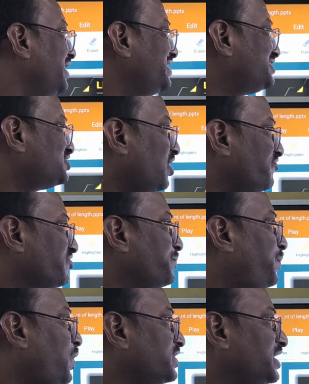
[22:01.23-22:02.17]
list of
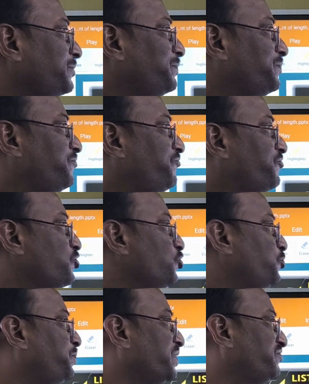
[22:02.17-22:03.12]
important
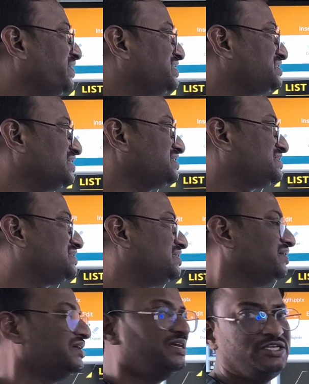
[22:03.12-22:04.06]
few
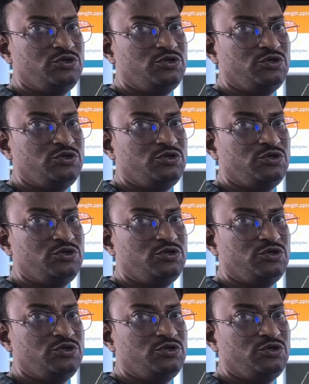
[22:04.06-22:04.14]
prefixes